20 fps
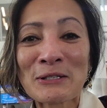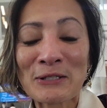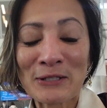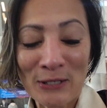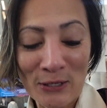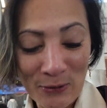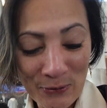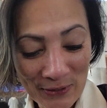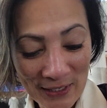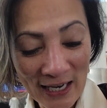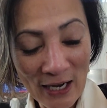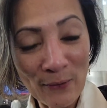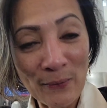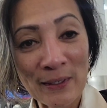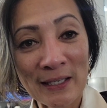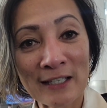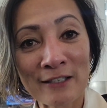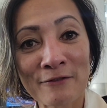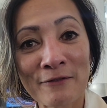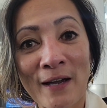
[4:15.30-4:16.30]
So yeah,
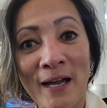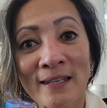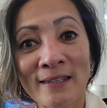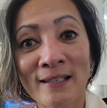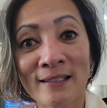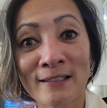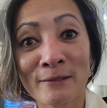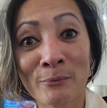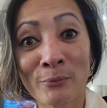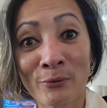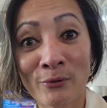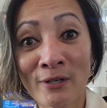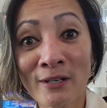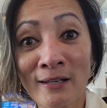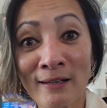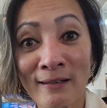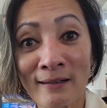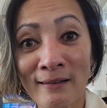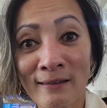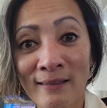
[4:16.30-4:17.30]
we can finally
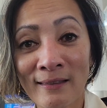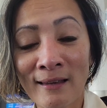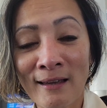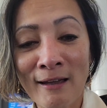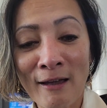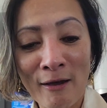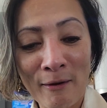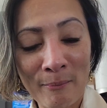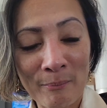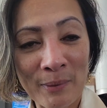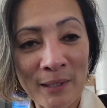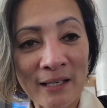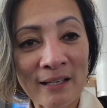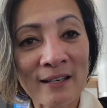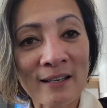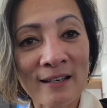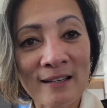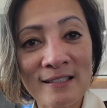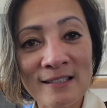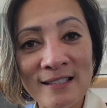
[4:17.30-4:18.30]
breathe
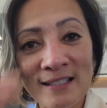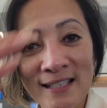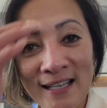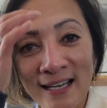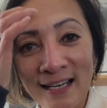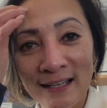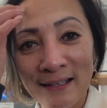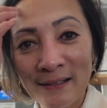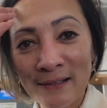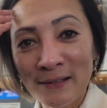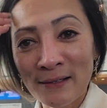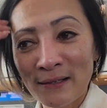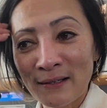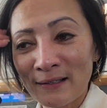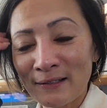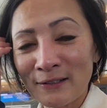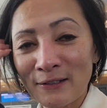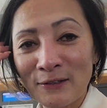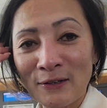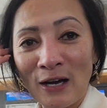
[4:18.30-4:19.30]
because,
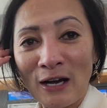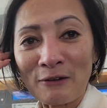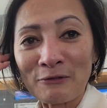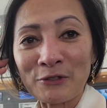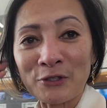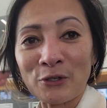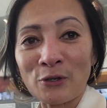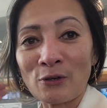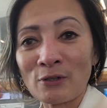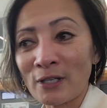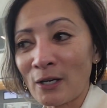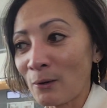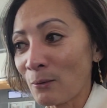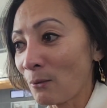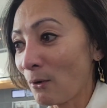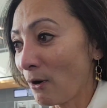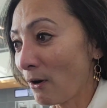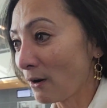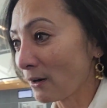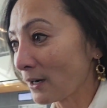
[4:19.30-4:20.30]
you know, after all a
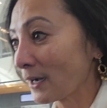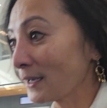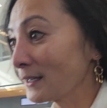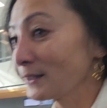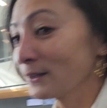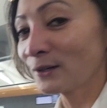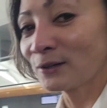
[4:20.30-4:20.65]
walk, I